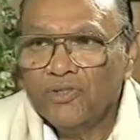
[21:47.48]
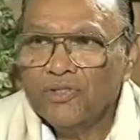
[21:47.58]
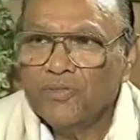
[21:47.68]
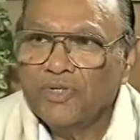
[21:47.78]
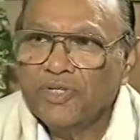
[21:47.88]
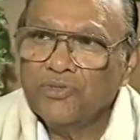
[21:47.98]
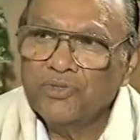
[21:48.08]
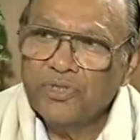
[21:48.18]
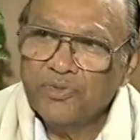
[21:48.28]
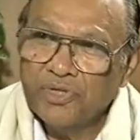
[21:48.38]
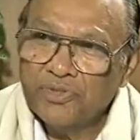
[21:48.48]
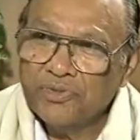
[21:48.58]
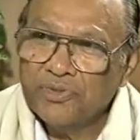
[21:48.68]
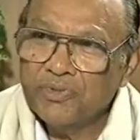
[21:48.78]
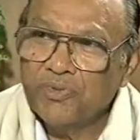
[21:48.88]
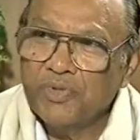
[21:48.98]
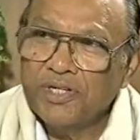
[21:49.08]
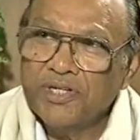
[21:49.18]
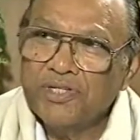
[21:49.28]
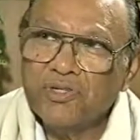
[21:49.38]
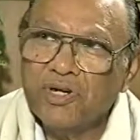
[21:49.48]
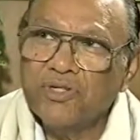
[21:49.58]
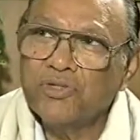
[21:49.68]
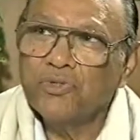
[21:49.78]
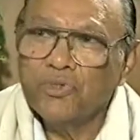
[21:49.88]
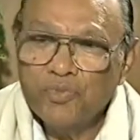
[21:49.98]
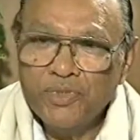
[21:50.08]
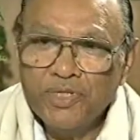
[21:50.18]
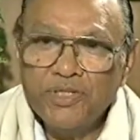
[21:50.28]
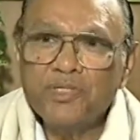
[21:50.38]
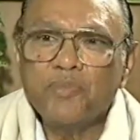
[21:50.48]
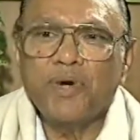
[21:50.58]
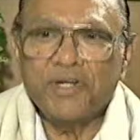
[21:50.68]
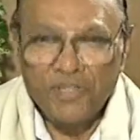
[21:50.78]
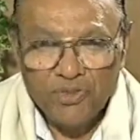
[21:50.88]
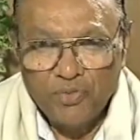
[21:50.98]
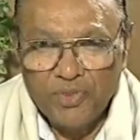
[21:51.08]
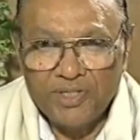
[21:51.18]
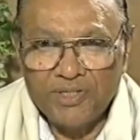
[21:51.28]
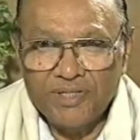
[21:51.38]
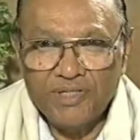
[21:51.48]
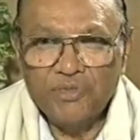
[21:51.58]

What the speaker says: No, you see, because Jyoti Basu's opinion is not his own opinion, it is the party's opinion.